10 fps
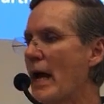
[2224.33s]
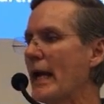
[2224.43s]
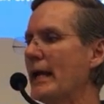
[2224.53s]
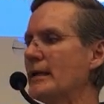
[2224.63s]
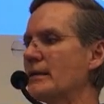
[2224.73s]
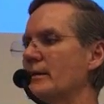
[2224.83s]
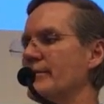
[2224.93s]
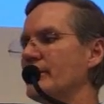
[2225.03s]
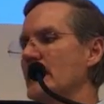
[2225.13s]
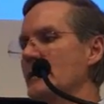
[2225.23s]

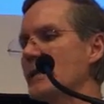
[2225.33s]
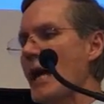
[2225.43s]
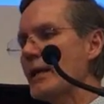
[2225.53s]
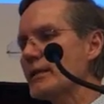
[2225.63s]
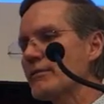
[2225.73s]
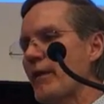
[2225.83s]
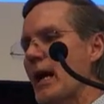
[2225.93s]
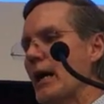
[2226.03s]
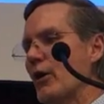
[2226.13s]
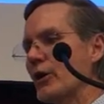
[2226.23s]
ways to
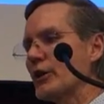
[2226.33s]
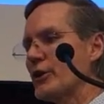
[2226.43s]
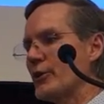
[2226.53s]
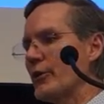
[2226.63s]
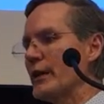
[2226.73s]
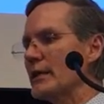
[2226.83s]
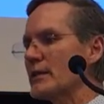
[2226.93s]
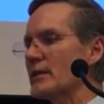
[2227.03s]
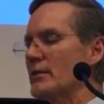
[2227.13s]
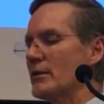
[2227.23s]
satisfy our curious
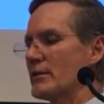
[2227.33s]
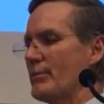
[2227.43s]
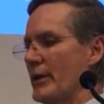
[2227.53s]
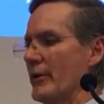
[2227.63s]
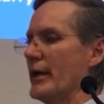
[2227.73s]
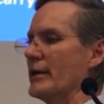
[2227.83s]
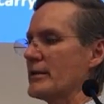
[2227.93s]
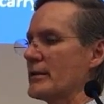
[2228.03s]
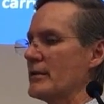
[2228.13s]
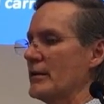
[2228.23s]

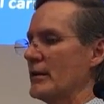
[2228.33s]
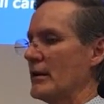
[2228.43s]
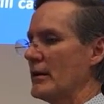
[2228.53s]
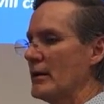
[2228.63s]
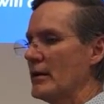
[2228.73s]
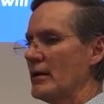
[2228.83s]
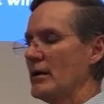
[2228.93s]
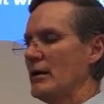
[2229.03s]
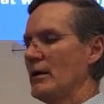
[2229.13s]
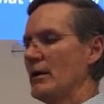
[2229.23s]
spirits
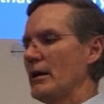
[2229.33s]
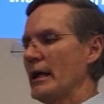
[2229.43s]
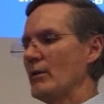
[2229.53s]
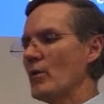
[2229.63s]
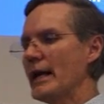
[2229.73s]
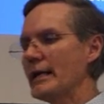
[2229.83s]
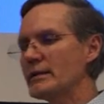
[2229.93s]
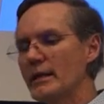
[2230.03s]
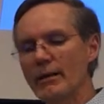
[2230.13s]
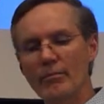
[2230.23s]
in
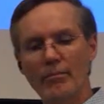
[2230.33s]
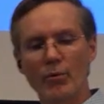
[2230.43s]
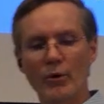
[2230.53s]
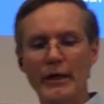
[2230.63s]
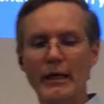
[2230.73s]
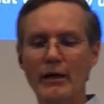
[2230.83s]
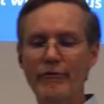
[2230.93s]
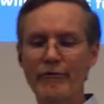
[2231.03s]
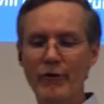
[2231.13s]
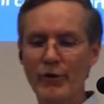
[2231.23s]
ways that bring
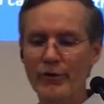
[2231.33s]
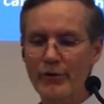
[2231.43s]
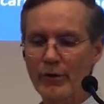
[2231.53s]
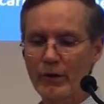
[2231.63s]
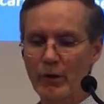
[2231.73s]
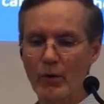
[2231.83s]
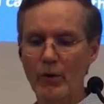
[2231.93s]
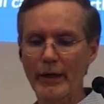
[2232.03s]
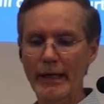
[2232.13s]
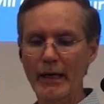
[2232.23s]
further
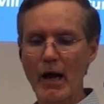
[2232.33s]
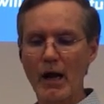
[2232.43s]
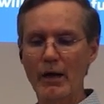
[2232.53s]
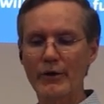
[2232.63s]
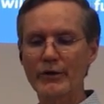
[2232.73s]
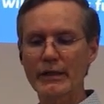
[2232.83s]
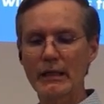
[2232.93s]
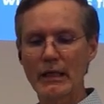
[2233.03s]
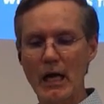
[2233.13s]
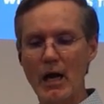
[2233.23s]
glory and honor to
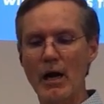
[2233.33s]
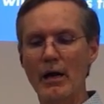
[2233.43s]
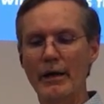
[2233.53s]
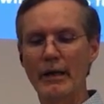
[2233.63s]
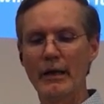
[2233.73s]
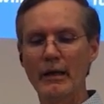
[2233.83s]
God